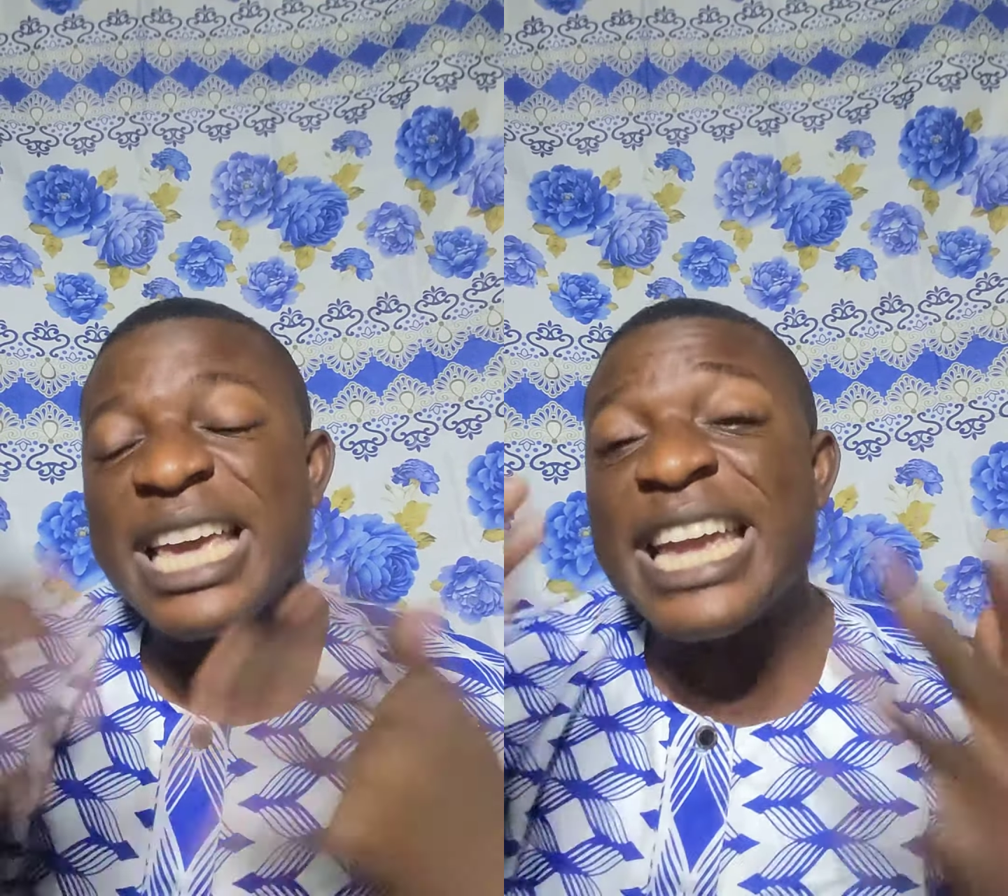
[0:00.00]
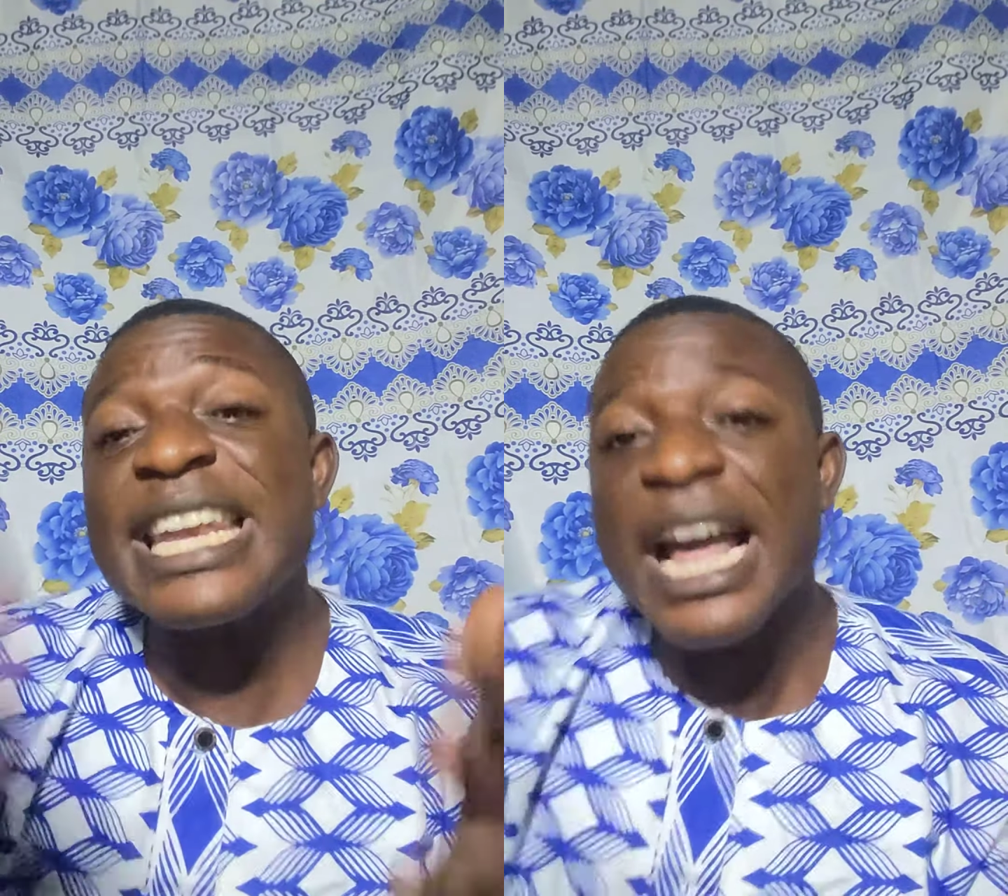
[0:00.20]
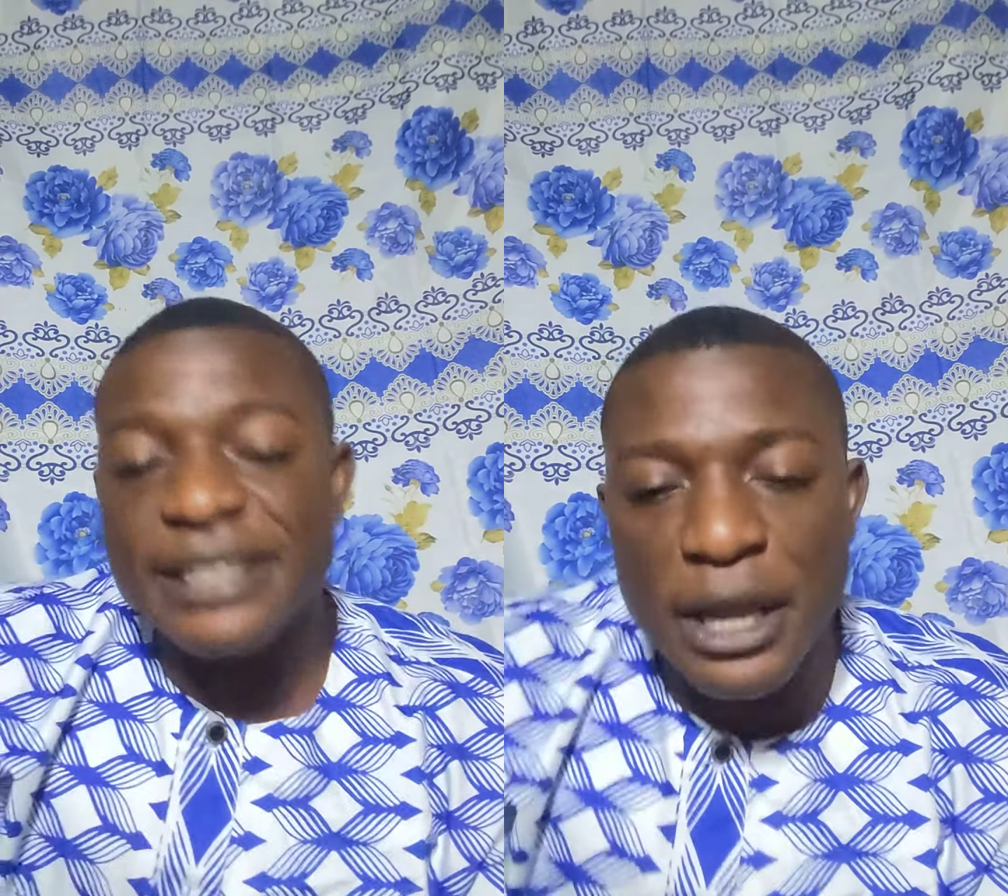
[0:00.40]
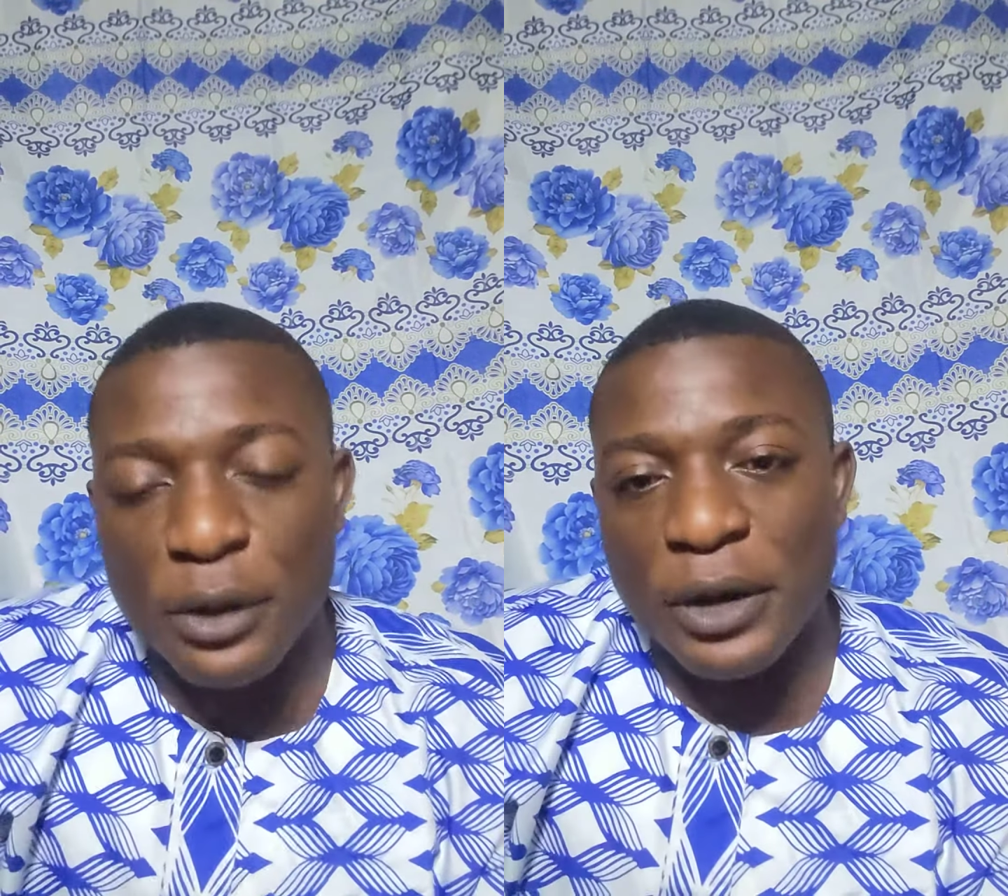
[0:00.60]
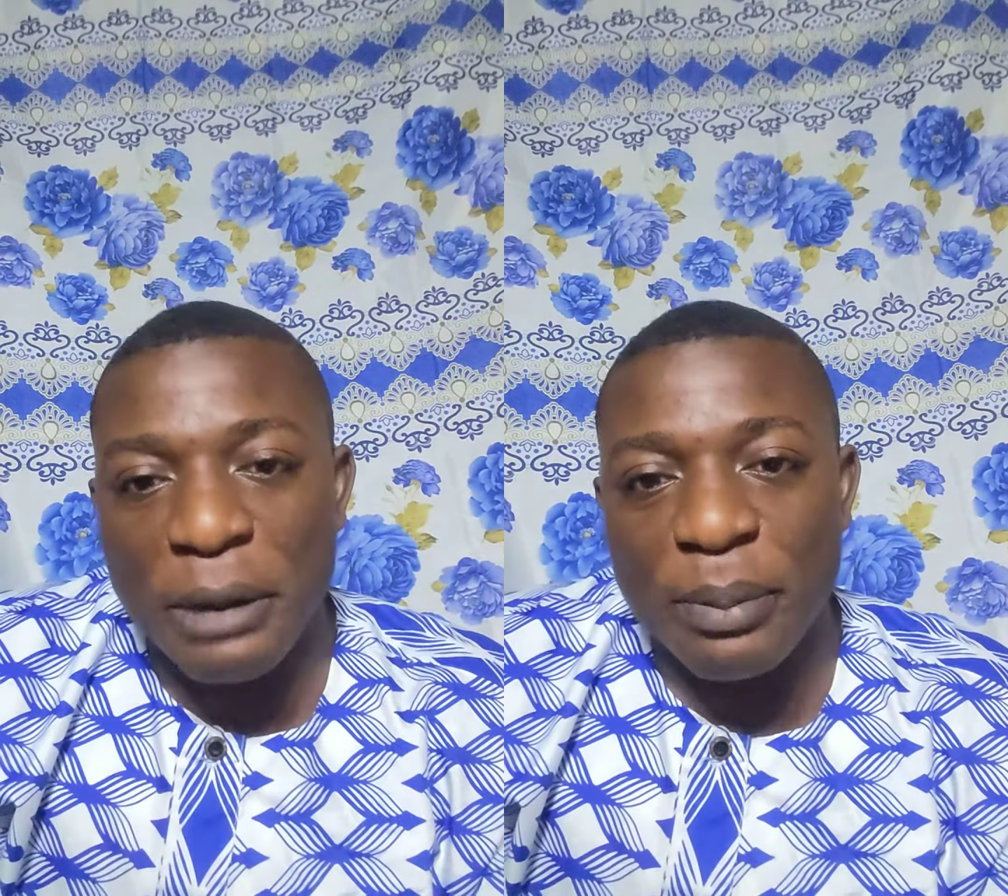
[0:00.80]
In that circular